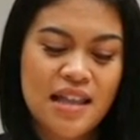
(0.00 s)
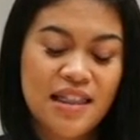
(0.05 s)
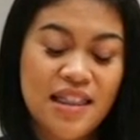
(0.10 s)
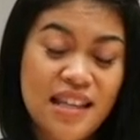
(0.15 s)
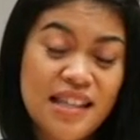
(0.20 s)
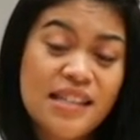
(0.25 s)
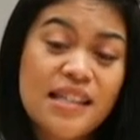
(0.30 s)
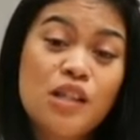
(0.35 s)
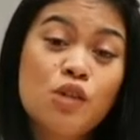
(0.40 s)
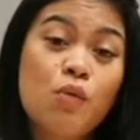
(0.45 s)

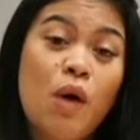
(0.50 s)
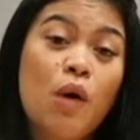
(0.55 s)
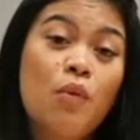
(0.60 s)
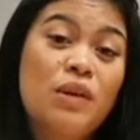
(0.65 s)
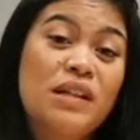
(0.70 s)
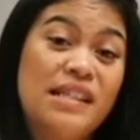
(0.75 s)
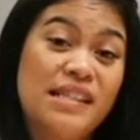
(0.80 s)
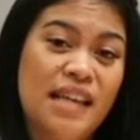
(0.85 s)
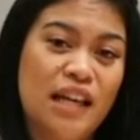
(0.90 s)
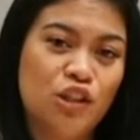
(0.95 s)
this is what
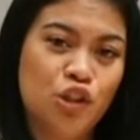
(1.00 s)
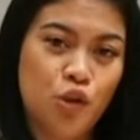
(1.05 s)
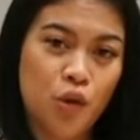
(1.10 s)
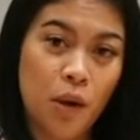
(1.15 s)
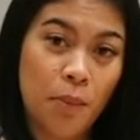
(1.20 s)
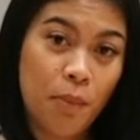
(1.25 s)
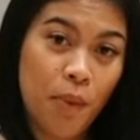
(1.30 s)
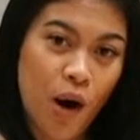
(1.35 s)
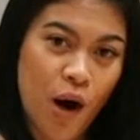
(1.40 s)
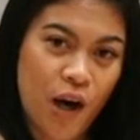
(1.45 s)
will set you
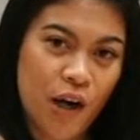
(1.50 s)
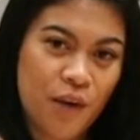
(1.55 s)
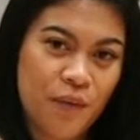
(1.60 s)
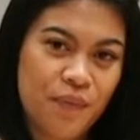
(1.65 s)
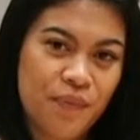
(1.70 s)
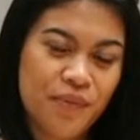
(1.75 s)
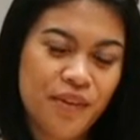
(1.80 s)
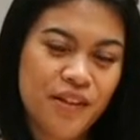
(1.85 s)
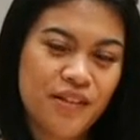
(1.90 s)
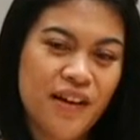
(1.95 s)
apart,
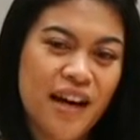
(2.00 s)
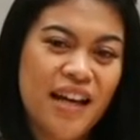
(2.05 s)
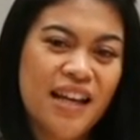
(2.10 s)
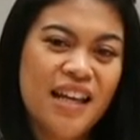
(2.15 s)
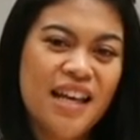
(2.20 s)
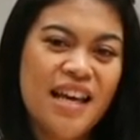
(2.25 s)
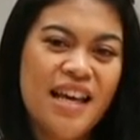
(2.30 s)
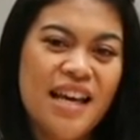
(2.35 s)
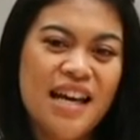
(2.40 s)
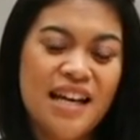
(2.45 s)
right?